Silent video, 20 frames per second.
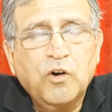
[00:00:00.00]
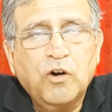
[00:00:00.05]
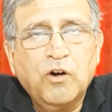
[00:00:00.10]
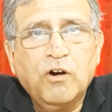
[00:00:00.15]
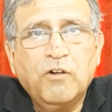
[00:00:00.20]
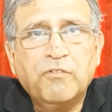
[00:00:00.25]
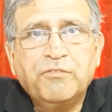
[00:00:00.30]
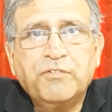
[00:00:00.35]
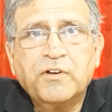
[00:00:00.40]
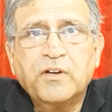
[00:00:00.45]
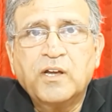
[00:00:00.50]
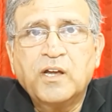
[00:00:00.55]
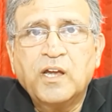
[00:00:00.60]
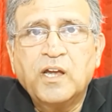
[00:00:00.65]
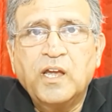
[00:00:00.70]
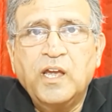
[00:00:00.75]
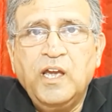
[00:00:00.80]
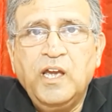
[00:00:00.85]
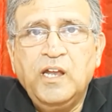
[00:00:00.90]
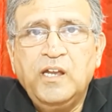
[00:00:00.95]
of
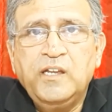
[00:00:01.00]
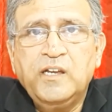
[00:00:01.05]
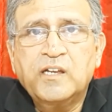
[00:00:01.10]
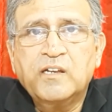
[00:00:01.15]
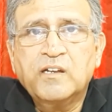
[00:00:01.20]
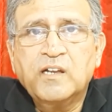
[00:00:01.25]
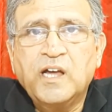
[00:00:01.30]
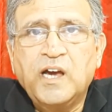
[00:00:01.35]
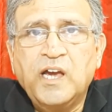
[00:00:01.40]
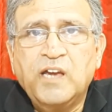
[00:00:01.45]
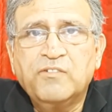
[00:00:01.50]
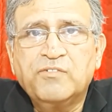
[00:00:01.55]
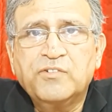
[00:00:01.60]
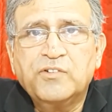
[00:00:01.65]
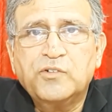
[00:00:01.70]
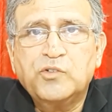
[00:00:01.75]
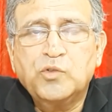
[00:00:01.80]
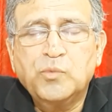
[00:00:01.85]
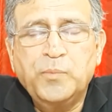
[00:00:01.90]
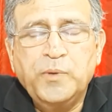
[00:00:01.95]
alien life
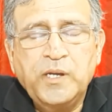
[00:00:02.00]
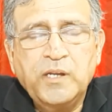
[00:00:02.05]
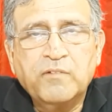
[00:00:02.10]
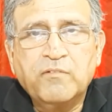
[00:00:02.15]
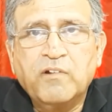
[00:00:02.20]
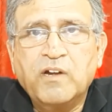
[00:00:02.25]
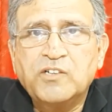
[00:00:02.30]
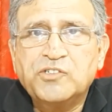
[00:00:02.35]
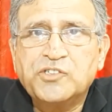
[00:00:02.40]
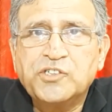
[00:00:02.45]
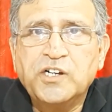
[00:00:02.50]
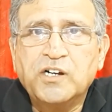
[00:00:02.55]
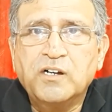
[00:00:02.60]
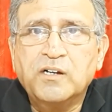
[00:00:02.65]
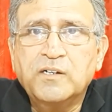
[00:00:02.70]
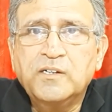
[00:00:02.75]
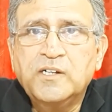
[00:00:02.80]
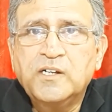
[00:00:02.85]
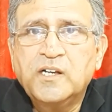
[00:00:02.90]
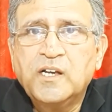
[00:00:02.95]
to be in Russia
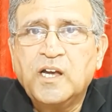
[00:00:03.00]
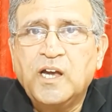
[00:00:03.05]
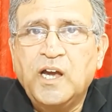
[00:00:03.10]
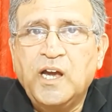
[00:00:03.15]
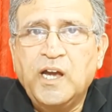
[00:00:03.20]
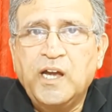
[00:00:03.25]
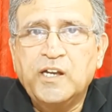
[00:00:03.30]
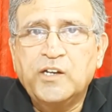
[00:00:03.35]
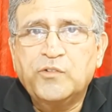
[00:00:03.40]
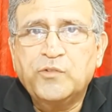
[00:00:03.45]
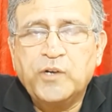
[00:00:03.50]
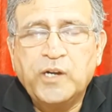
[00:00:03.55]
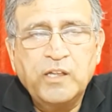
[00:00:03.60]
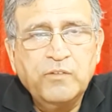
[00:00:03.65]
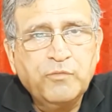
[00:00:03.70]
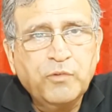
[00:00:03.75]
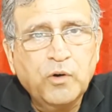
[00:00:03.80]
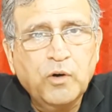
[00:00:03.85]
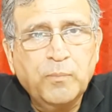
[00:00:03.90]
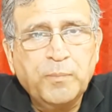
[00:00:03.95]
and
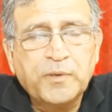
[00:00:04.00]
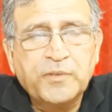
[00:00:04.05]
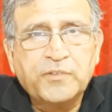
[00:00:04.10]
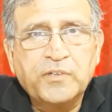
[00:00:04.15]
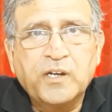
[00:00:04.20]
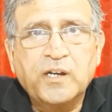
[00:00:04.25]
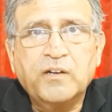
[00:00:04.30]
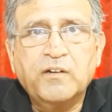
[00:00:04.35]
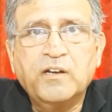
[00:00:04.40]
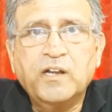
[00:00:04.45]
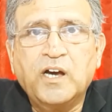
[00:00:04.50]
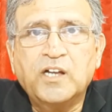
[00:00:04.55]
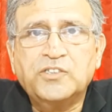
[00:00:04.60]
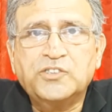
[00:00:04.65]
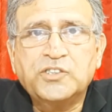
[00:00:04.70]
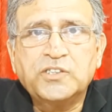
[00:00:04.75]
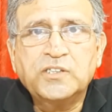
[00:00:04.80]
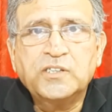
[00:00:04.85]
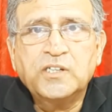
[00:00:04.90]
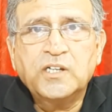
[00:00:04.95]
24%
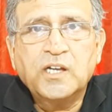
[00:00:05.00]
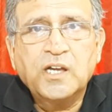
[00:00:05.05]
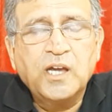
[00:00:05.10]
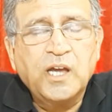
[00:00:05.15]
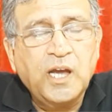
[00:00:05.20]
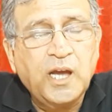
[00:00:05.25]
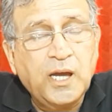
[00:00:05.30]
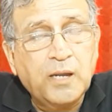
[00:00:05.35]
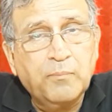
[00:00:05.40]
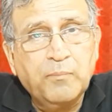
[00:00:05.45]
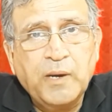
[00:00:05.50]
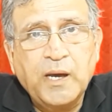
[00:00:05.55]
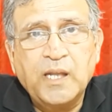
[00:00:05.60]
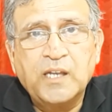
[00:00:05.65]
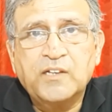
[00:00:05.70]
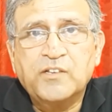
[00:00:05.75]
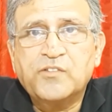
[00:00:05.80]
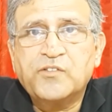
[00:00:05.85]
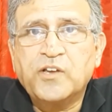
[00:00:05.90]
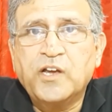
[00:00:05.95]
Dutch, and
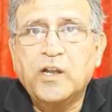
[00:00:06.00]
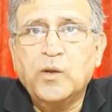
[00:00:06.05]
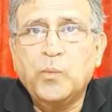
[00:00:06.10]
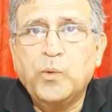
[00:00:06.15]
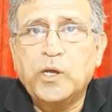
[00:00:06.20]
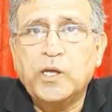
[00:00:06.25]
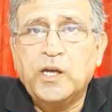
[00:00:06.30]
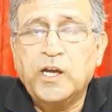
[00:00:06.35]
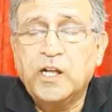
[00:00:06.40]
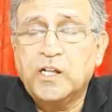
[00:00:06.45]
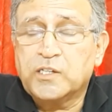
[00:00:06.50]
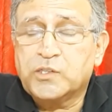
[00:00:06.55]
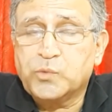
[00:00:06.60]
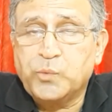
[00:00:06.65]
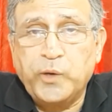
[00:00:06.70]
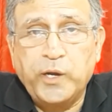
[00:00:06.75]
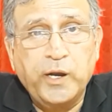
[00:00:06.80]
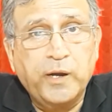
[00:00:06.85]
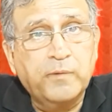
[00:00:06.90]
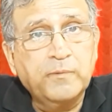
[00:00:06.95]
balance
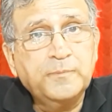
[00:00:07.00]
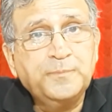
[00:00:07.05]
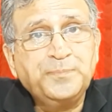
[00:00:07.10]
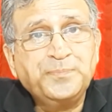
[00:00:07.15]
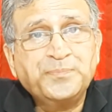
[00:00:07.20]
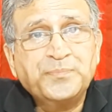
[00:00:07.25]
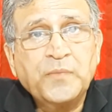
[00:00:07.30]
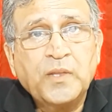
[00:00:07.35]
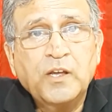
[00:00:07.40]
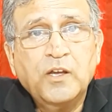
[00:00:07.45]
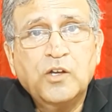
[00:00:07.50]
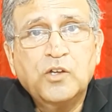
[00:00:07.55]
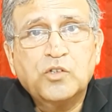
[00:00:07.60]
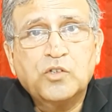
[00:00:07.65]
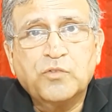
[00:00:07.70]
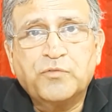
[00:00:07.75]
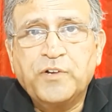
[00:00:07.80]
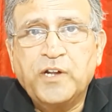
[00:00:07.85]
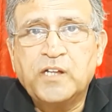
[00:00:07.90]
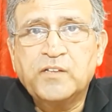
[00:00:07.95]
elsewhere.
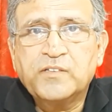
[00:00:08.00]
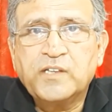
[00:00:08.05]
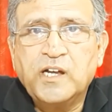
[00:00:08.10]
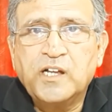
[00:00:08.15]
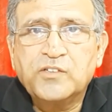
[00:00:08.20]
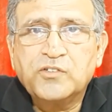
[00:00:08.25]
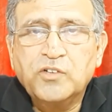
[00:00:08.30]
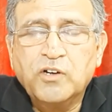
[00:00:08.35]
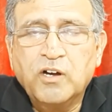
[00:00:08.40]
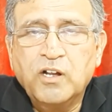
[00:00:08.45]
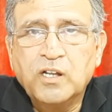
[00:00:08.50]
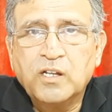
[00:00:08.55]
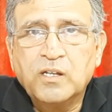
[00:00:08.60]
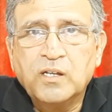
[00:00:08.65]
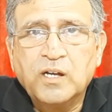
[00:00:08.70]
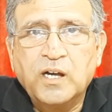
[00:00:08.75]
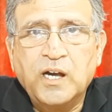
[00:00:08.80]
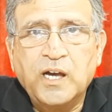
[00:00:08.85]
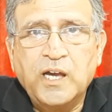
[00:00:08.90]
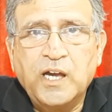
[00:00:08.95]
So friends, that's all
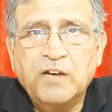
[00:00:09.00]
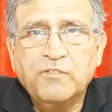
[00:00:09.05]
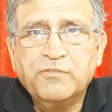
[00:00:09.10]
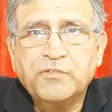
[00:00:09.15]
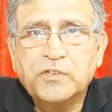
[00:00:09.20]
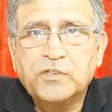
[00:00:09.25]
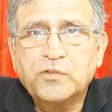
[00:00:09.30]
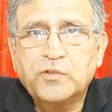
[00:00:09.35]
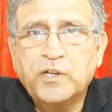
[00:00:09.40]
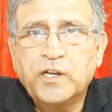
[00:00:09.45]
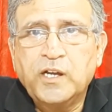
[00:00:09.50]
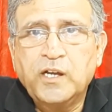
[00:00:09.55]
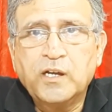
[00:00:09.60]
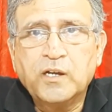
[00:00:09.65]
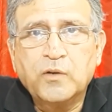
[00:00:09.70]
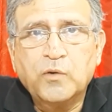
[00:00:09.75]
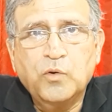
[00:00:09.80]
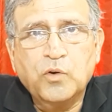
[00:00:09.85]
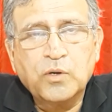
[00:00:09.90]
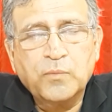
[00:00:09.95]
I have for
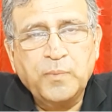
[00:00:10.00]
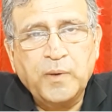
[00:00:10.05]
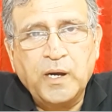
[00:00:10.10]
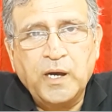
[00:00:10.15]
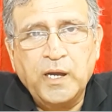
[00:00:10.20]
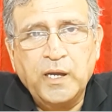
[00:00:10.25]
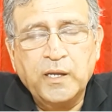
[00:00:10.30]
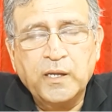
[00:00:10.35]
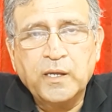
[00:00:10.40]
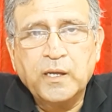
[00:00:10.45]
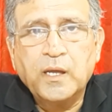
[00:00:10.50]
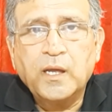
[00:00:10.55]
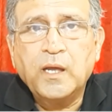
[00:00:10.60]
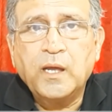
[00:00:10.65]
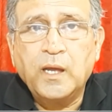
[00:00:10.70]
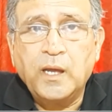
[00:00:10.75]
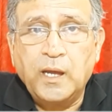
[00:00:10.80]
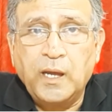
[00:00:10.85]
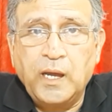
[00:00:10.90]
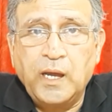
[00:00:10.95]
today. Goodbye
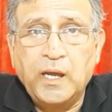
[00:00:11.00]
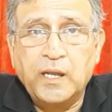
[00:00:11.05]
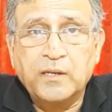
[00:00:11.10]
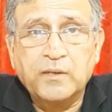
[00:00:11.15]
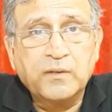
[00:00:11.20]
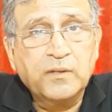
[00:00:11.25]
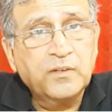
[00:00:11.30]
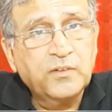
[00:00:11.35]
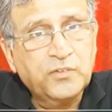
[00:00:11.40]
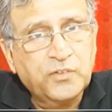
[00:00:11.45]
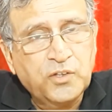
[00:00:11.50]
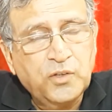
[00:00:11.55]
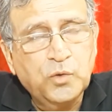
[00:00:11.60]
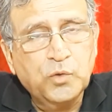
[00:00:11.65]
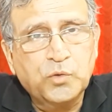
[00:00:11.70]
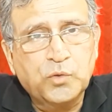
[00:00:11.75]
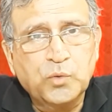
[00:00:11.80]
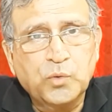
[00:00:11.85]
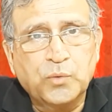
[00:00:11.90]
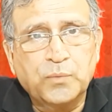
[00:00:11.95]
and see
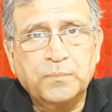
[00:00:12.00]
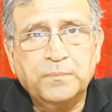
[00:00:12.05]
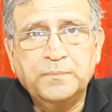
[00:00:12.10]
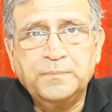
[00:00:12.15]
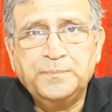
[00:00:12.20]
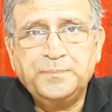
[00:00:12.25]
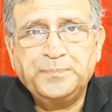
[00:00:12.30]
you soon.